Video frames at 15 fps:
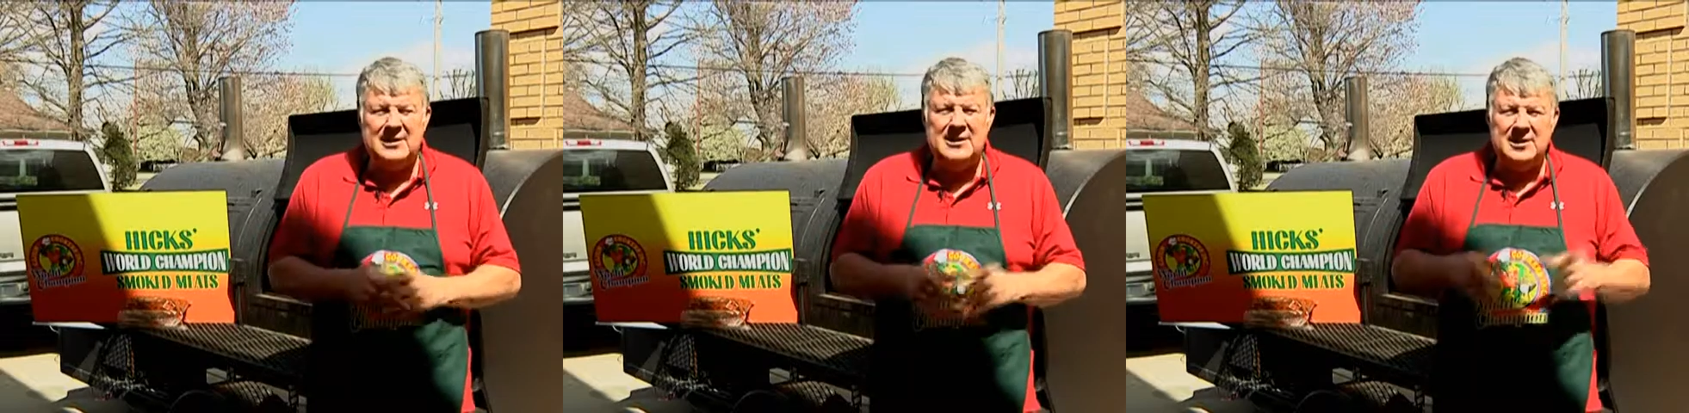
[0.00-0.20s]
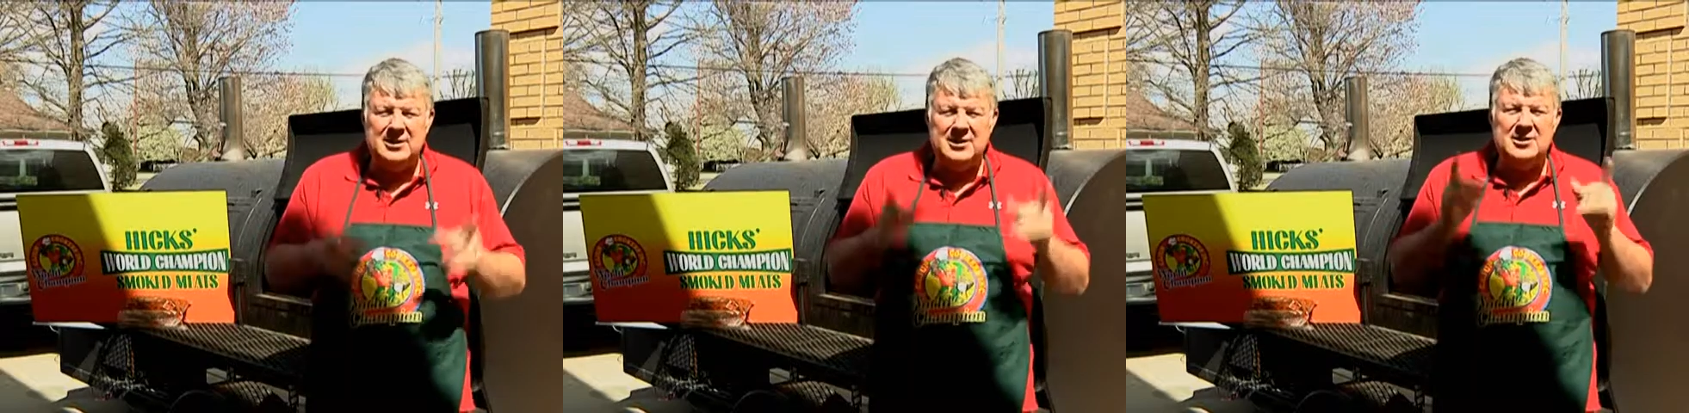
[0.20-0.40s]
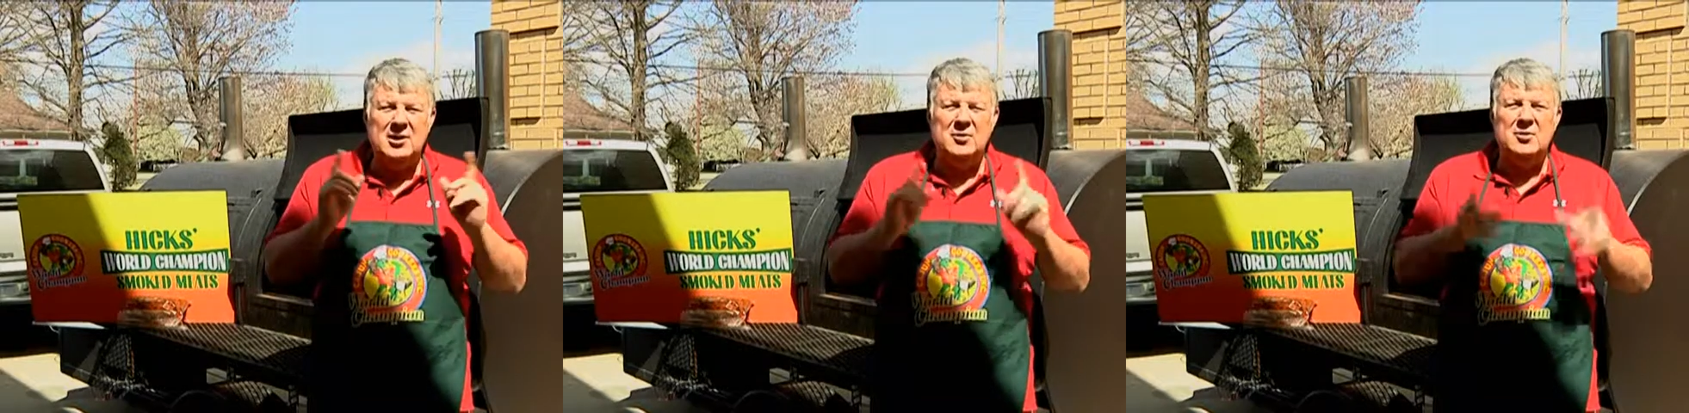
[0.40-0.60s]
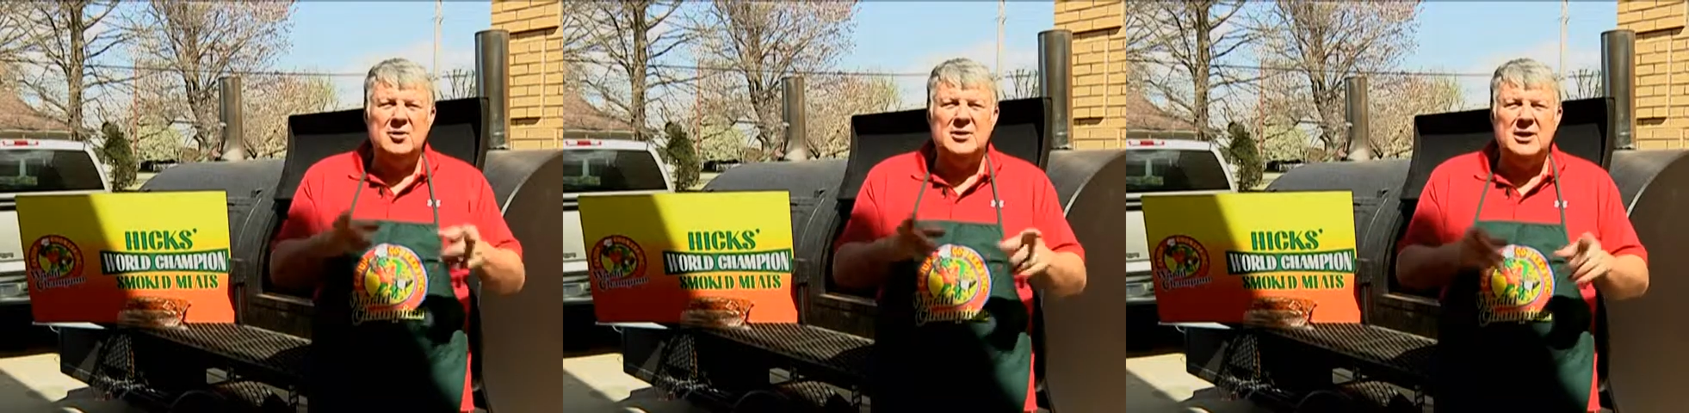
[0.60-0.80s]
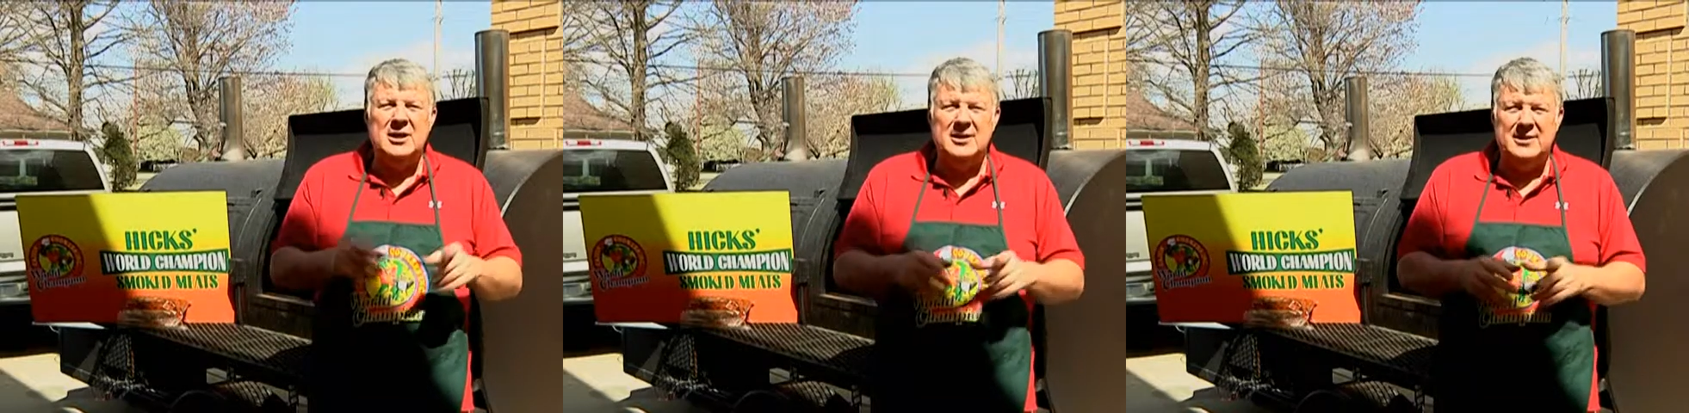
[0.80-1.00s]
He said, "Just go to
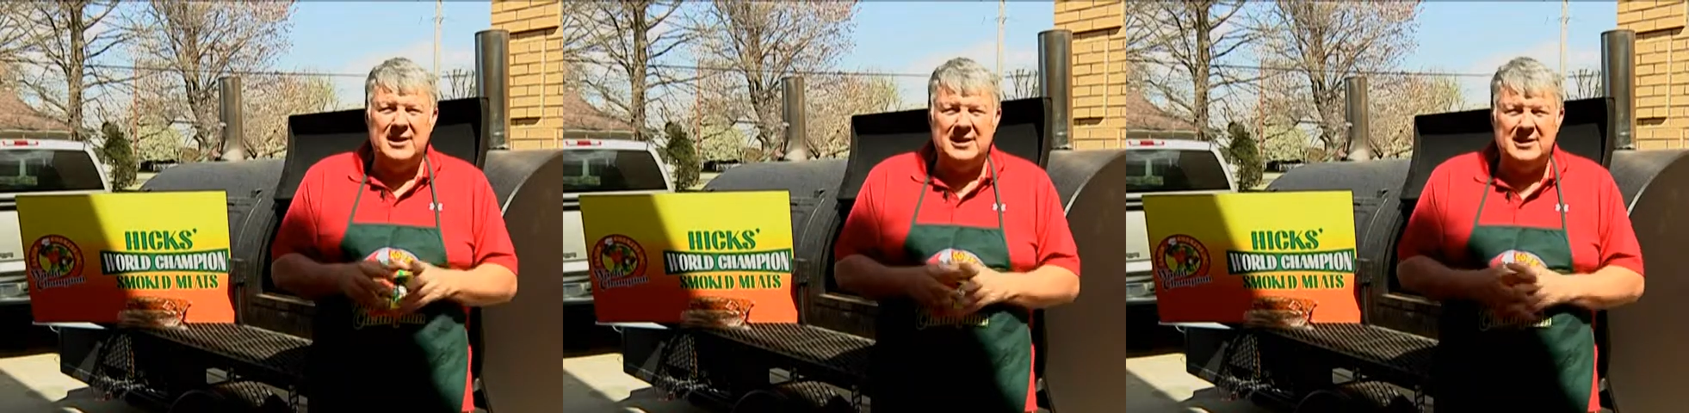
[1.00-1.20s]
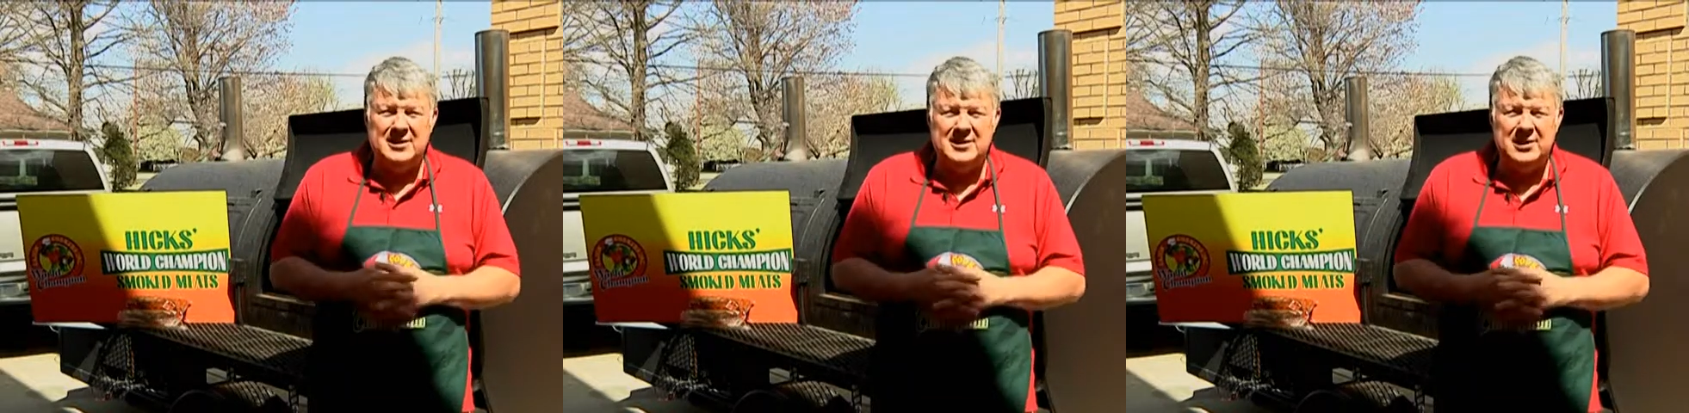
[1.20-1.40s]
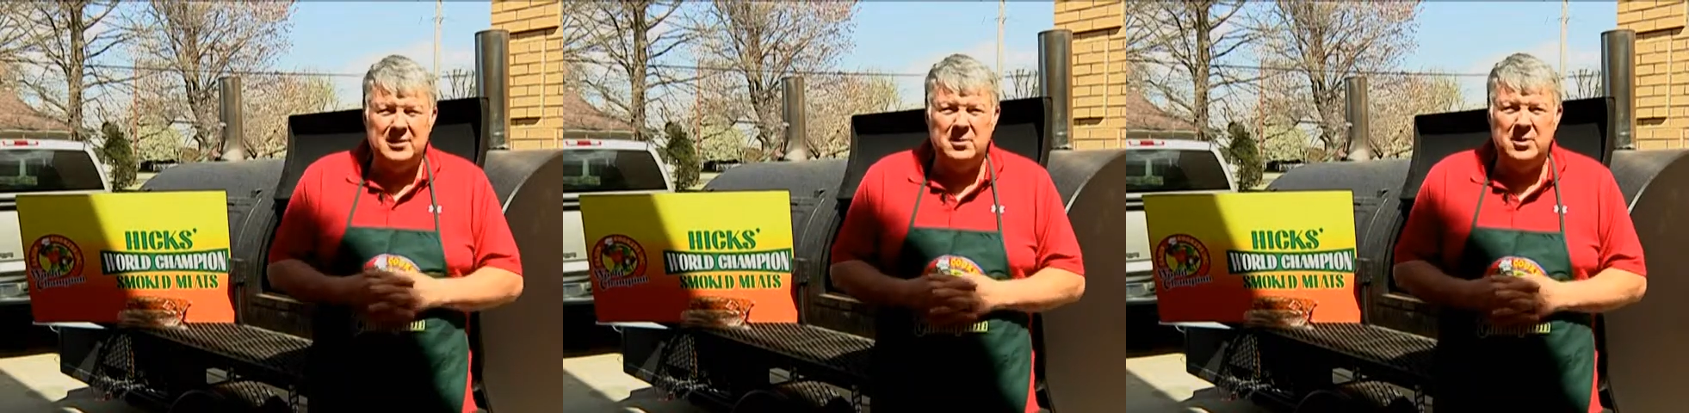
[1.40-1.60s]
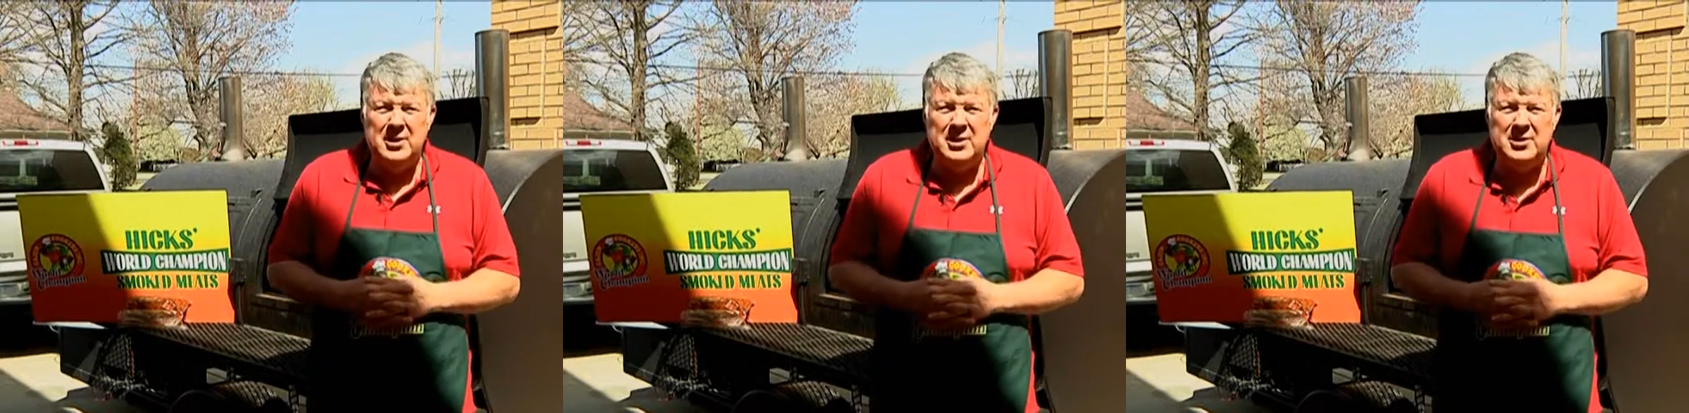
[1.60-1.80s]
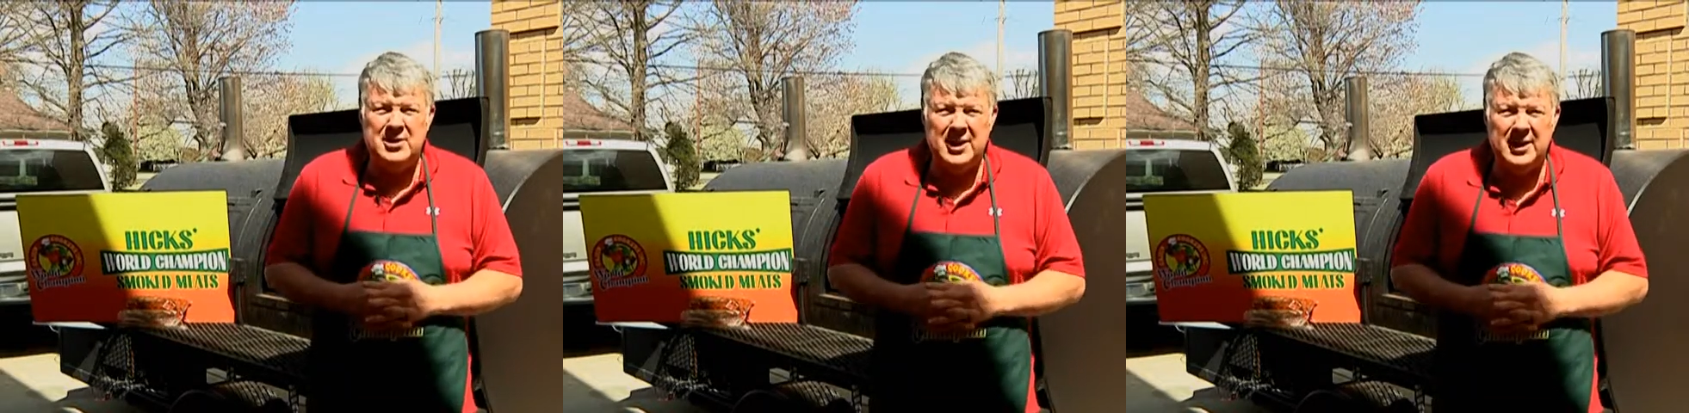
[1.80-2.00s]
a contest and see where
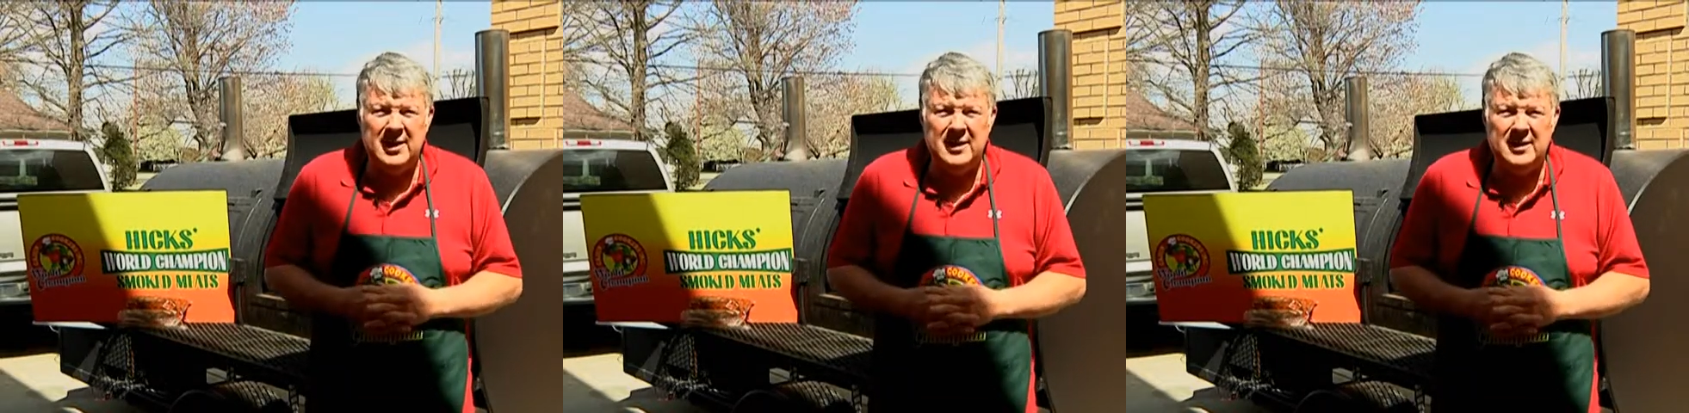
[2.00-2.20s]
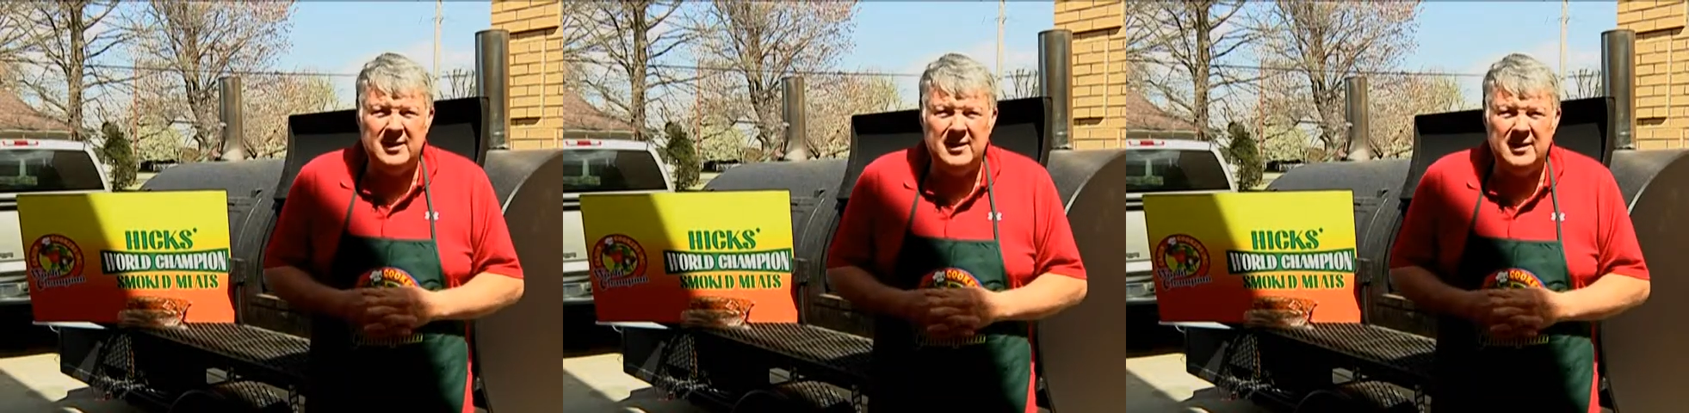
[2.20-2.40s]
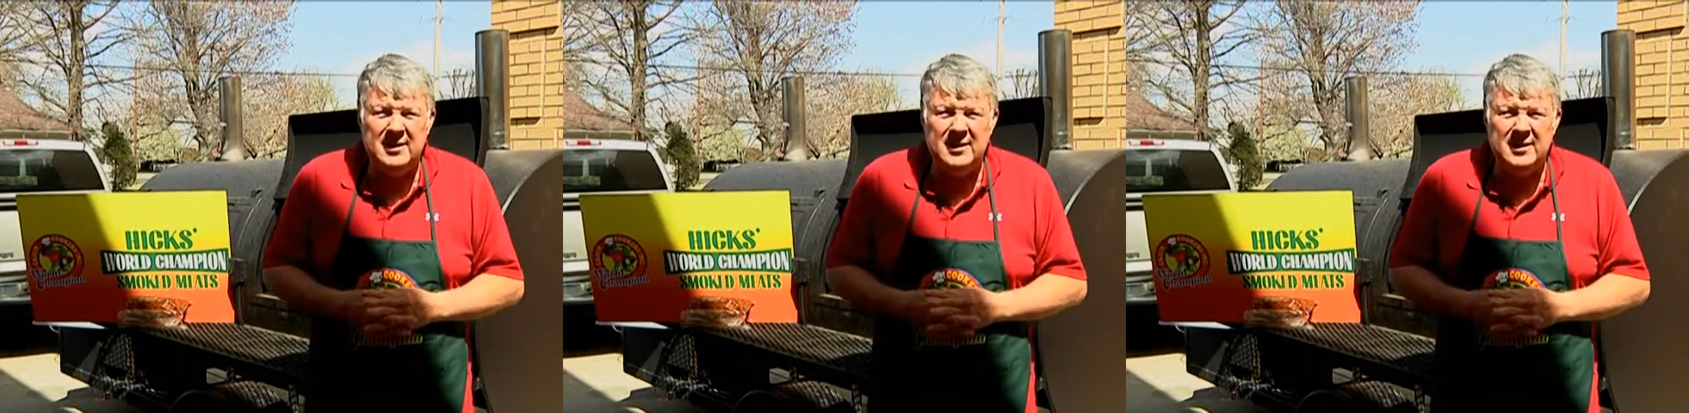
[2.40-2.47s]
you stand."